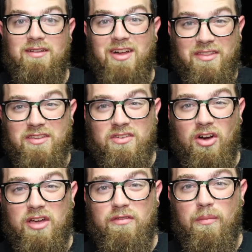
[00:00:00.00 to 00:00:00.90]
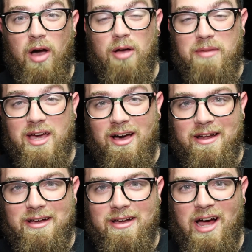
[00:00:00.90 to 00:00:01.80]
Now this car, even my
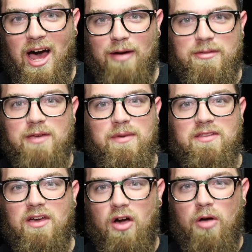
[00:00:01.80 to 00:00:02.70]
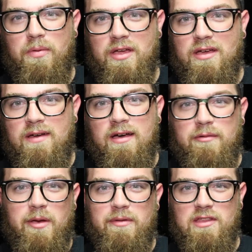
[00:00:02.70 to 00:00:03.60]
Miata, I'm keeping the carpet,
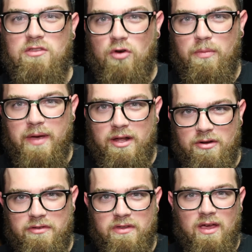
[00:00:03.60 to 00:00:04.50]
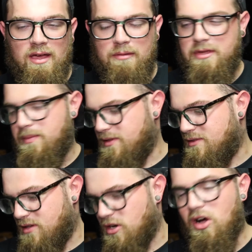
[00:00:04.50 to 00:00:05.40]
keeping the door panels, I'm keeping
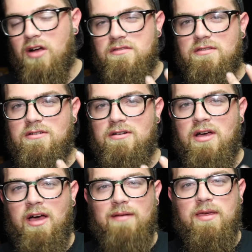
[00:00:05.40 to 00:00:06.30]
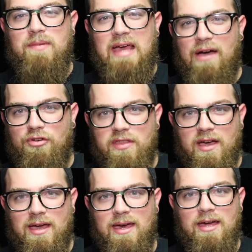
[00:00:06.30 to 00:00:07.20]
the center console, I'm keeping everything
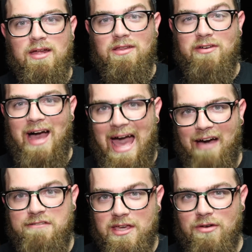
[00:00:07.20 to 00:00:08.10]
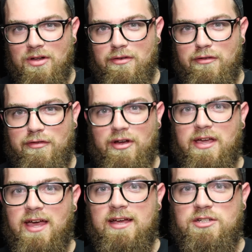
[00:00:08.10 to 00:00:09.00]
I can until I have to get rid of it for a
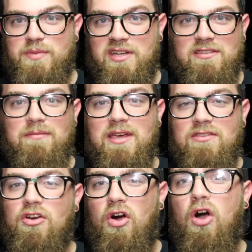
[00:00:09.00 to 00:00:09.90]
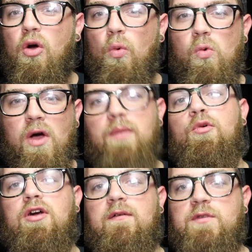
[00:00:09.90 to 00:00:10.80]
cage because it makes the car way
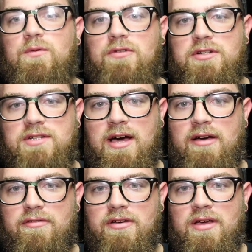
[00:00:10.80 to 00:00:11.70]
more comfortable to drive.